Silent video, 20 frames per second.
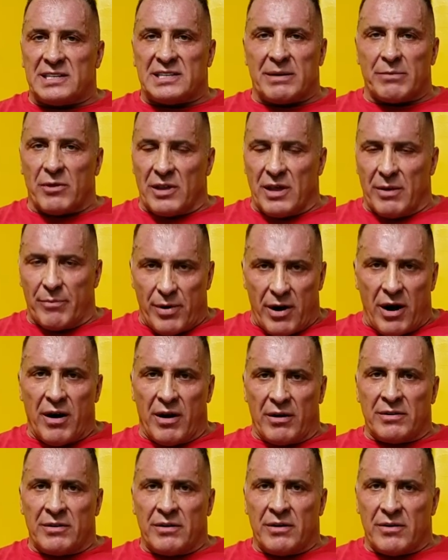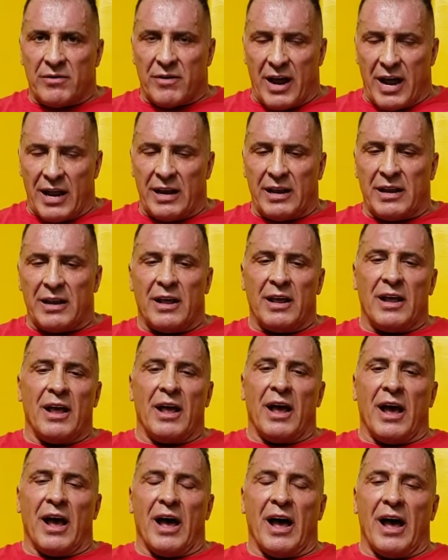as I'm gonna burn, right,
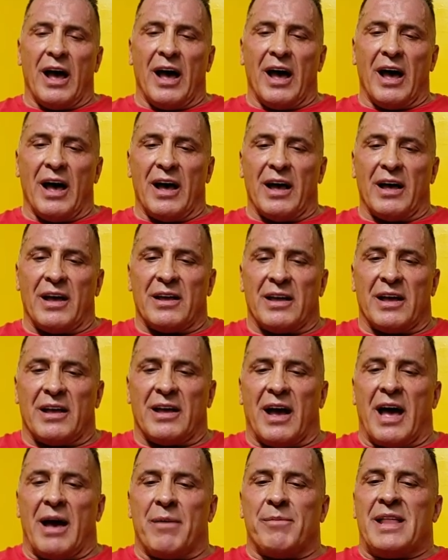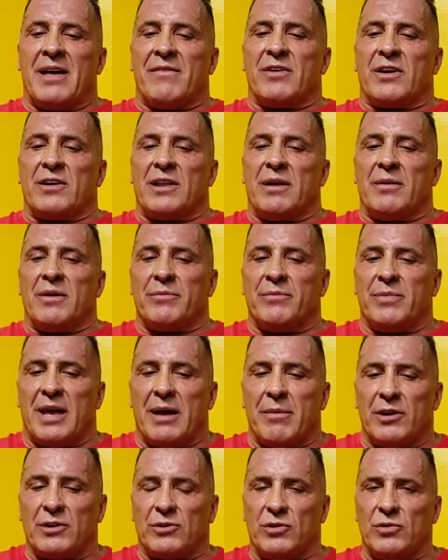uh, I'm never gonna be
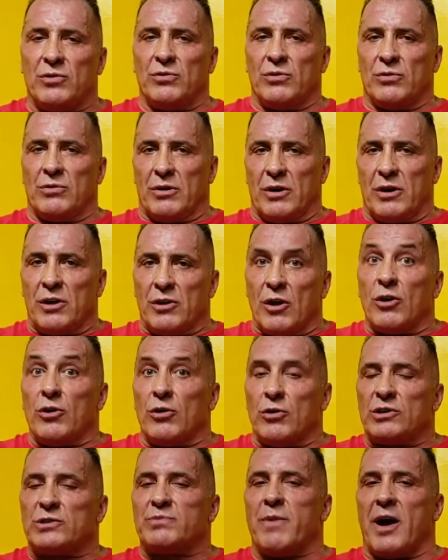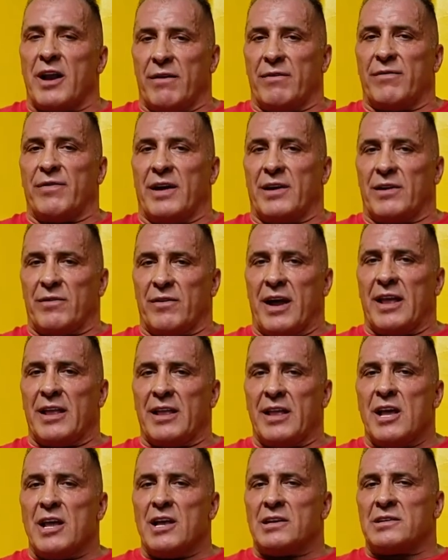able to, you know, lose body fat,
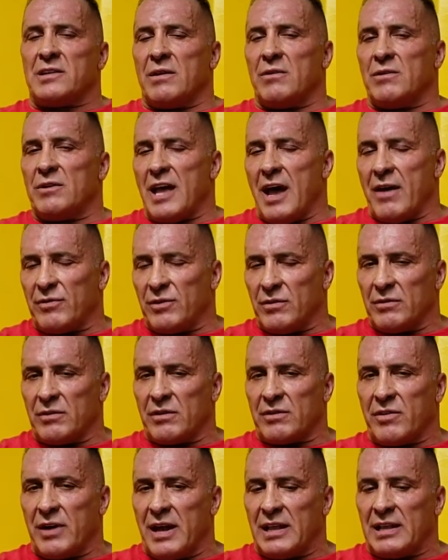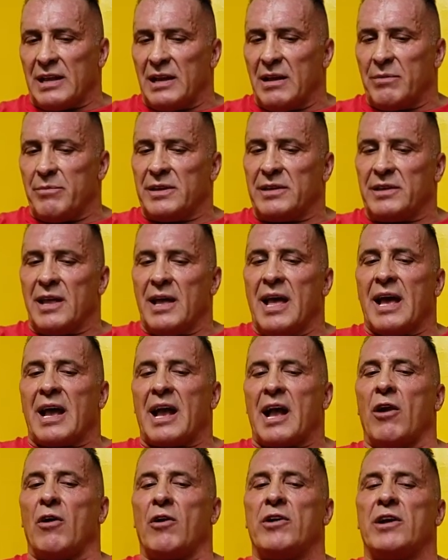right? So we have to create a little bit
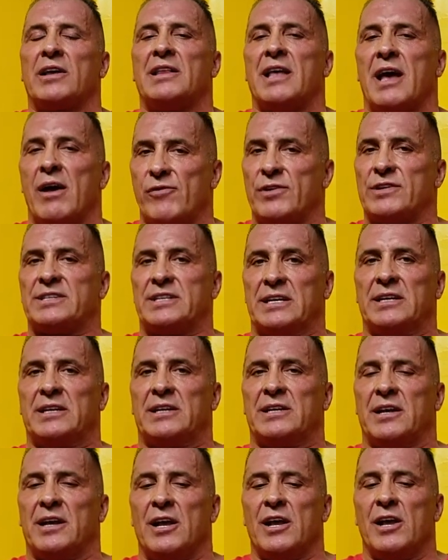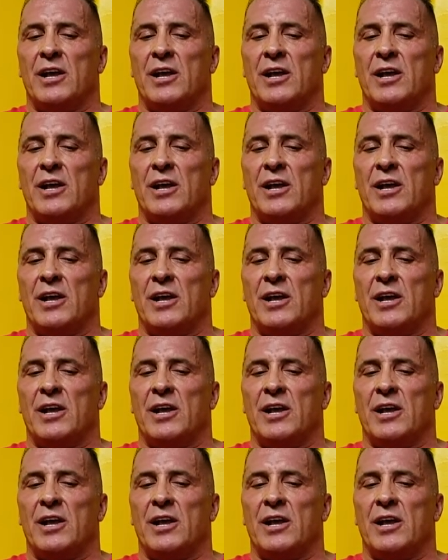caloric deficit